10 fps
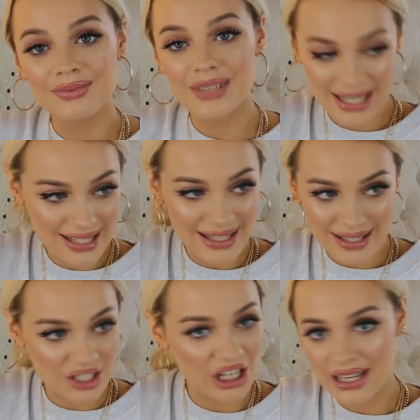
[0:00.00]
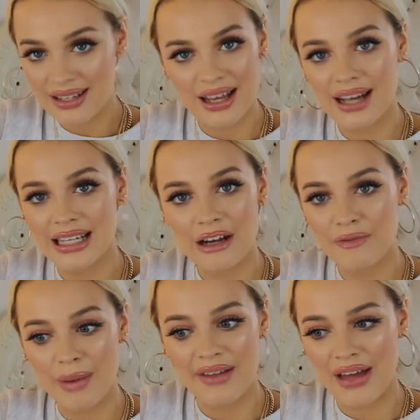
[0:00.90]
this is a genius idea
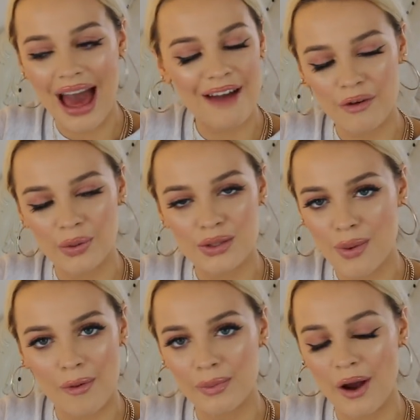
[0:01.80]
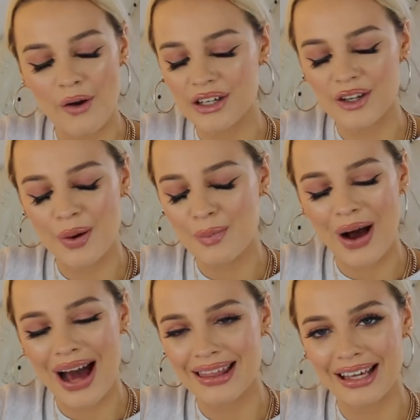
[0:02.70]
of mine that everyone's probably already doing,
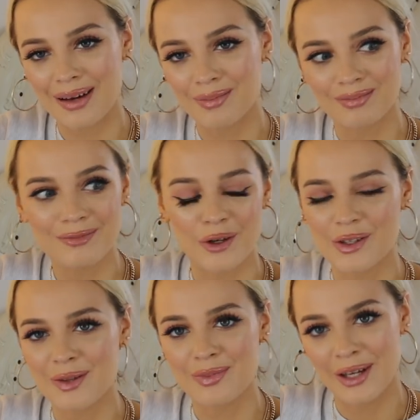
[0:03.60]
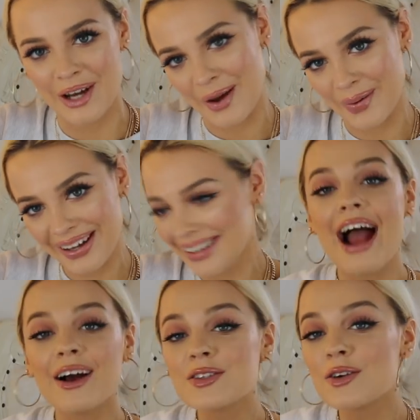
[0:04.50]
but I think I'm doing something new.
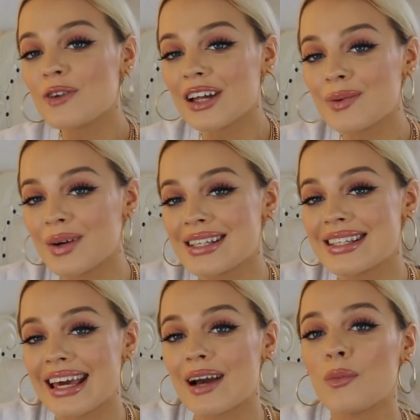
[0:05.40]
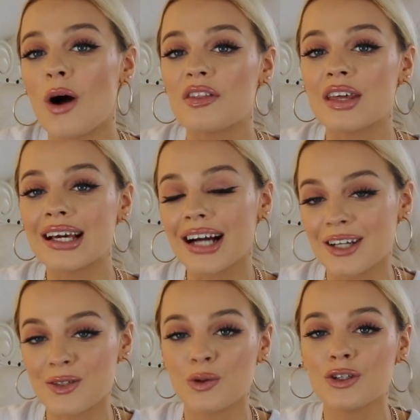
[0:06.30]
I also really want to see what the
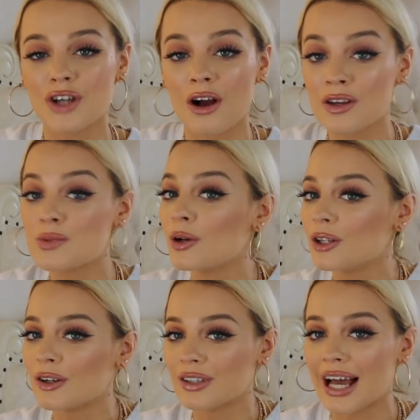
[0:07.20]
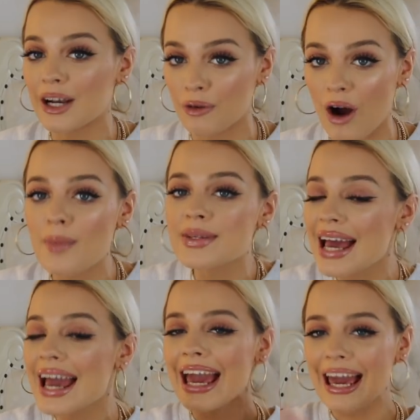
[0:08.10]
casual joggers will look like cropped.
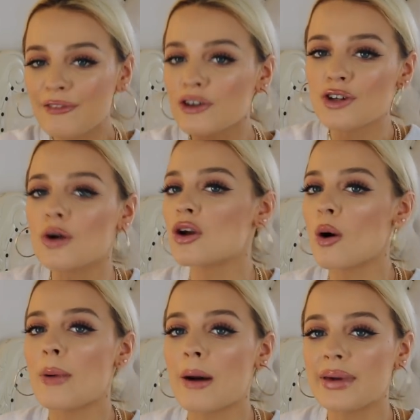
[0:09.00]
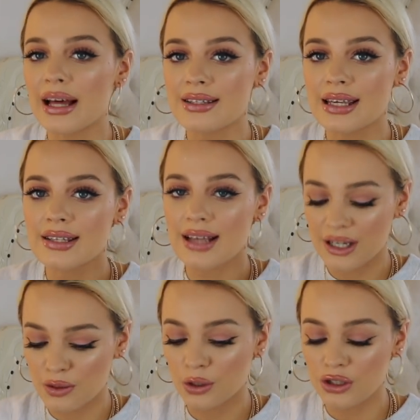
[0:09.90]
If you don't know about PLT's
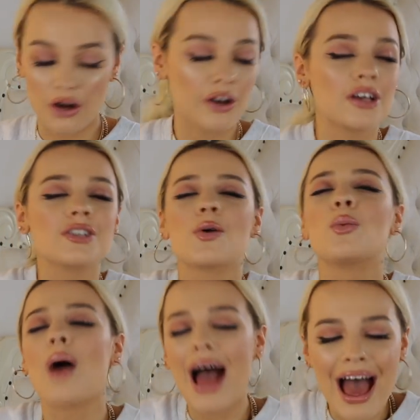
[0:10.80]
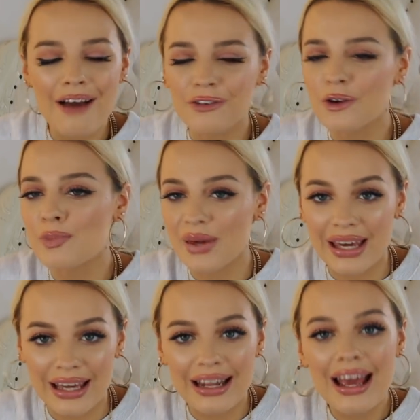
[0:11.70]
casual joggers, where have you
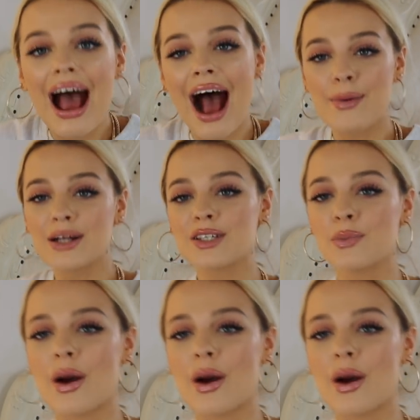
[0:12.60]
been? I'm actually